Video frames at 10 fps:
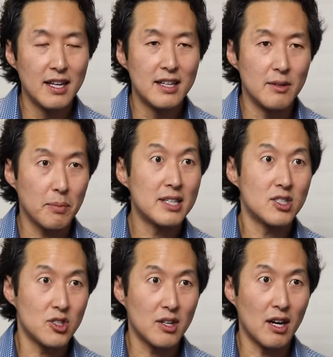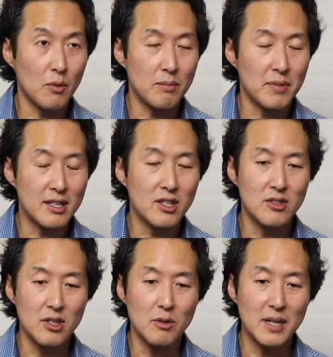The place to start would be to
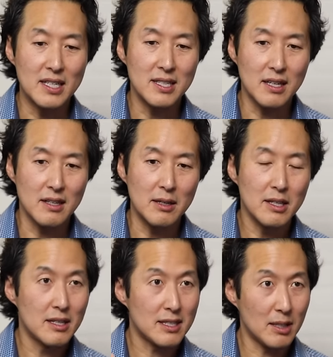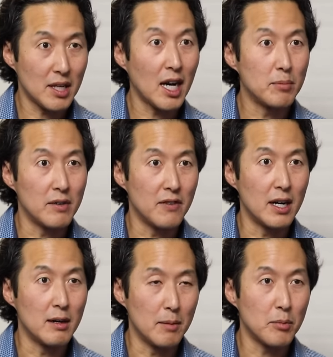do basically some type of
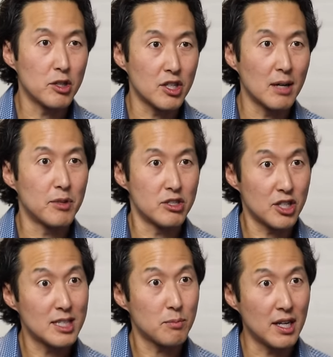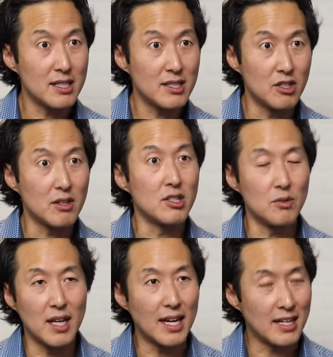a, a push-up or chest press, and you can
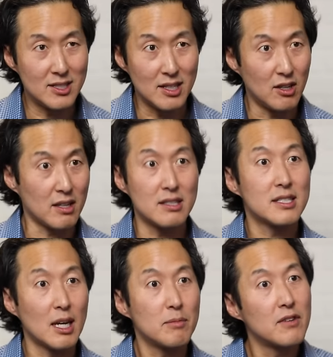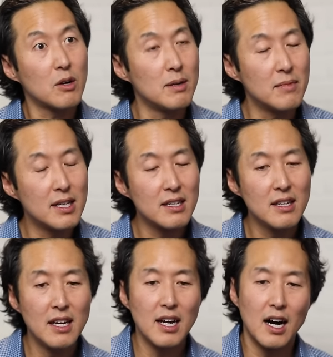do that as a Nautilus type of equipment,
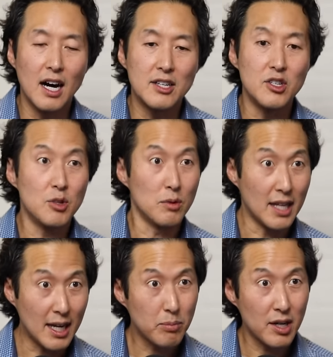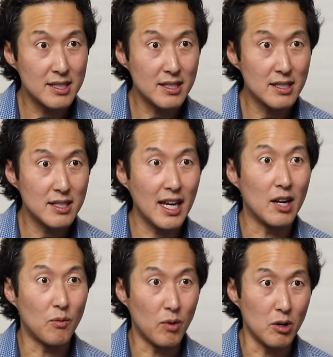uh, to do leg presses
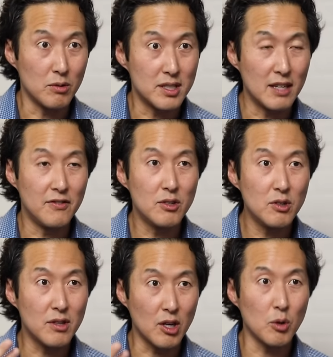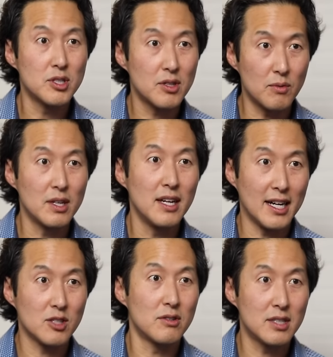and rows. If you do those three
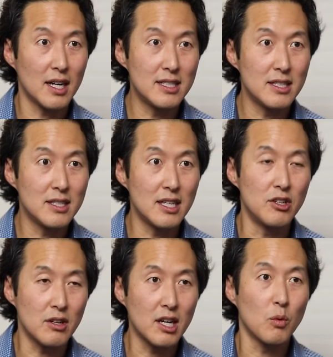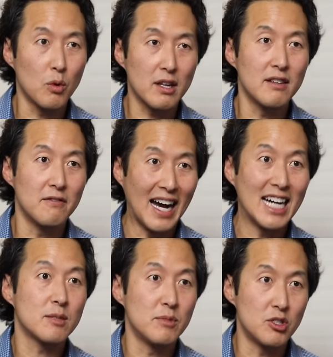exercises, then you're going to work the
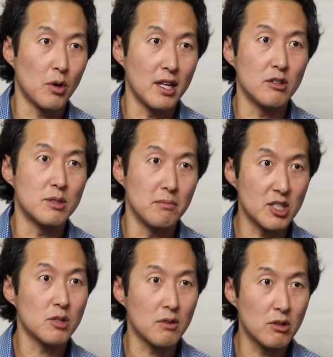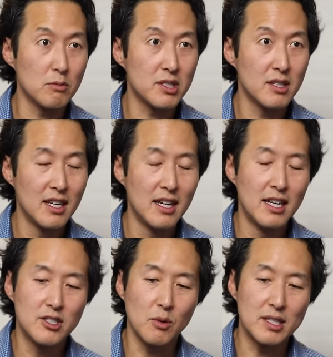vast majority of those muscle groups.
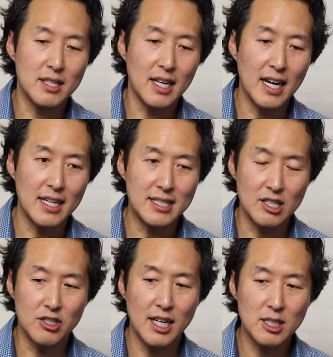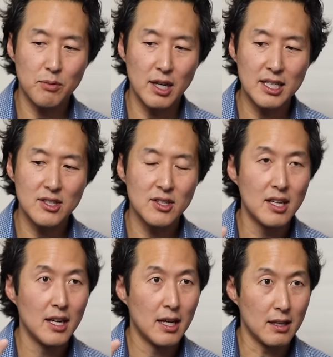So once again, it's a chest press,
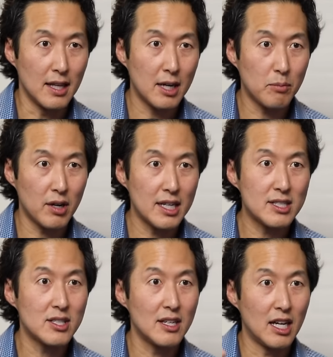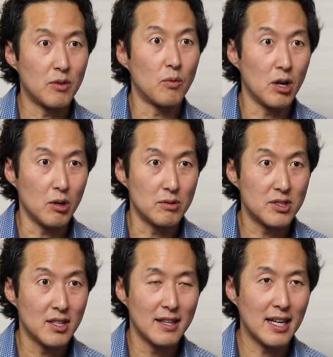leg press, and
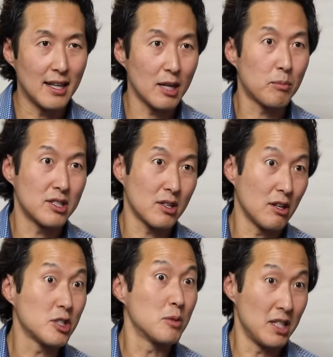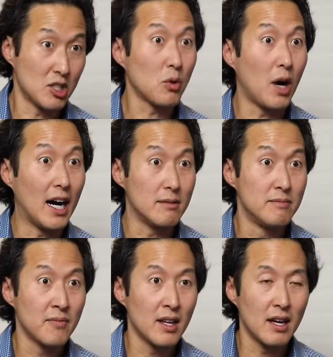rows. That leg press could also be a squat.
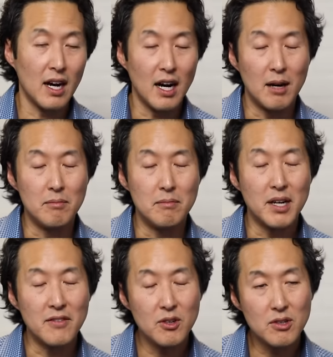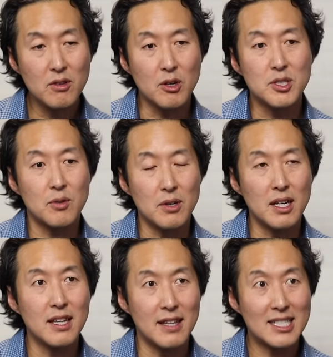Um, but if you do those three,
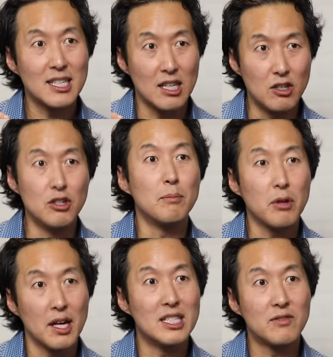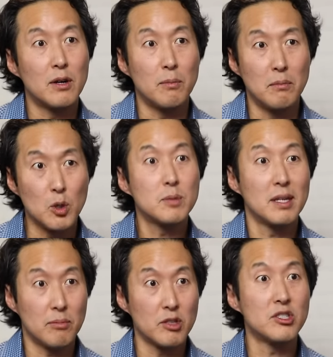then that's a good place for most
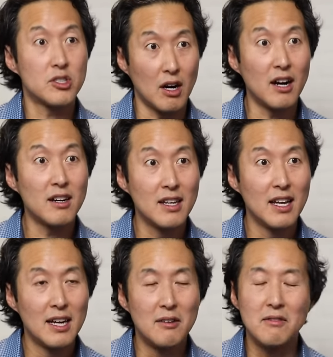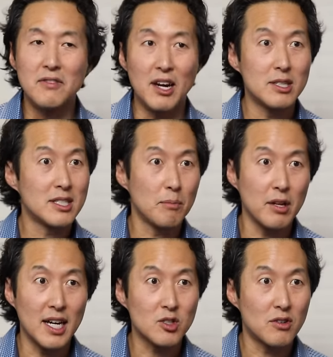people to start. Very
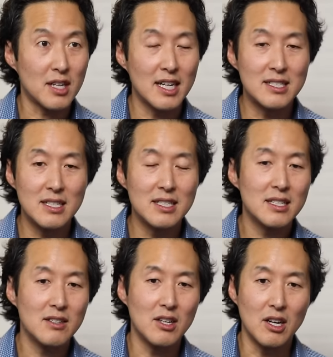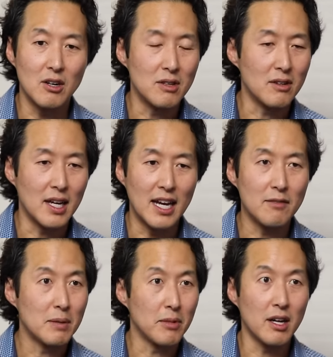simple exercises, you know, you can
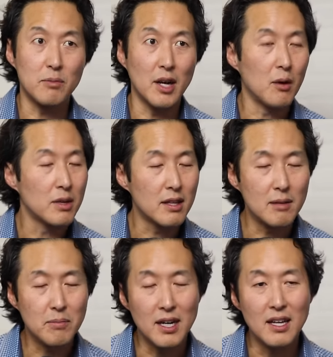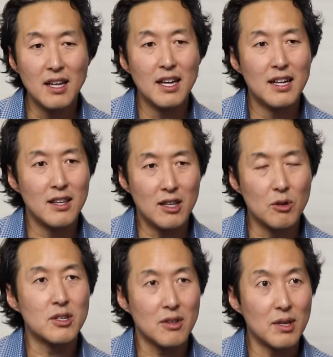have people help you out with it, but
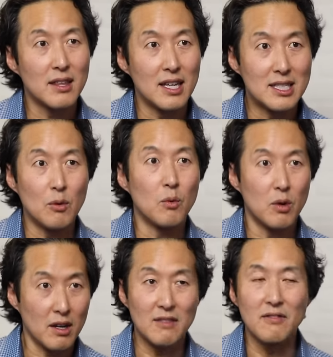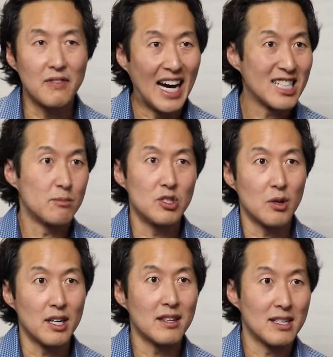those are three things that will work the vast
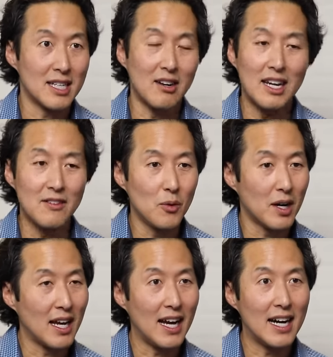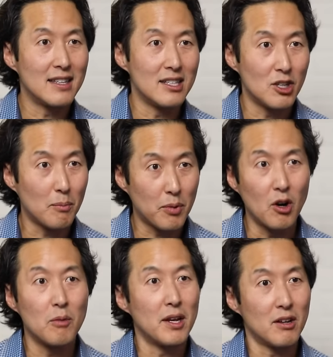majority of things out. And if you want to add the jump
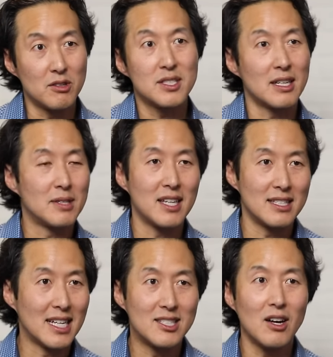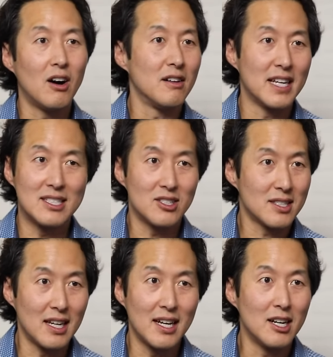rope and all those types of things, that's all that's just
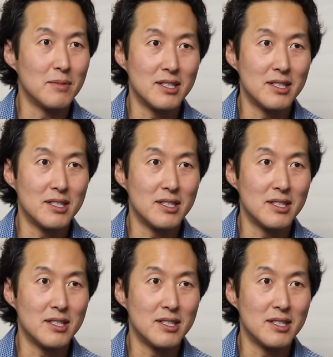going to help.